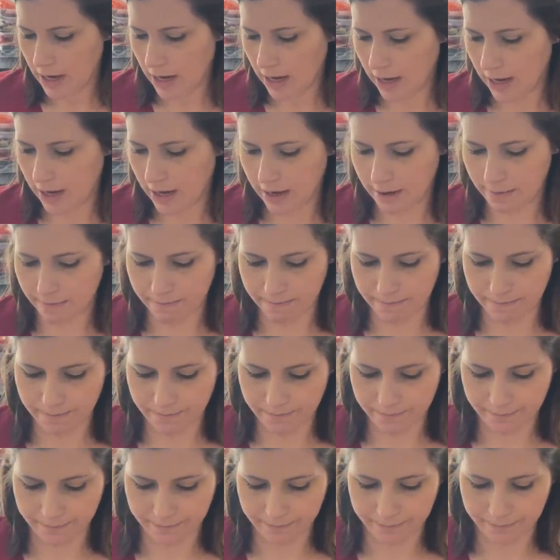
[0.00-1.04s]
Um,
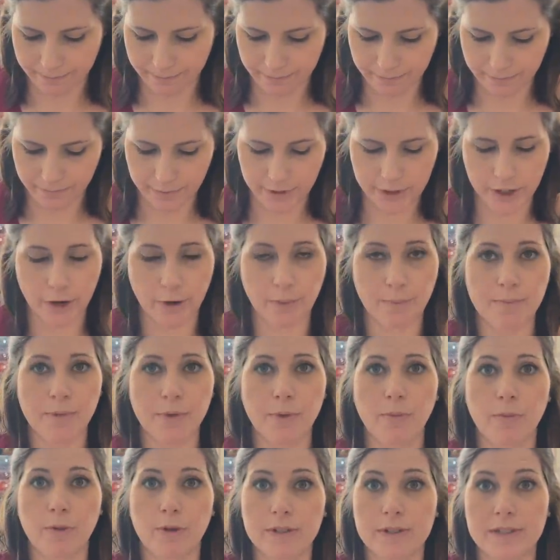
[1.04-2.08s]
so
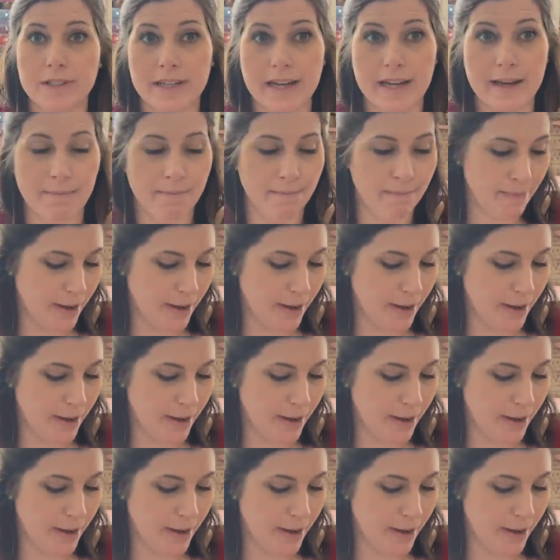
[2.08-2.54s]
we'll see.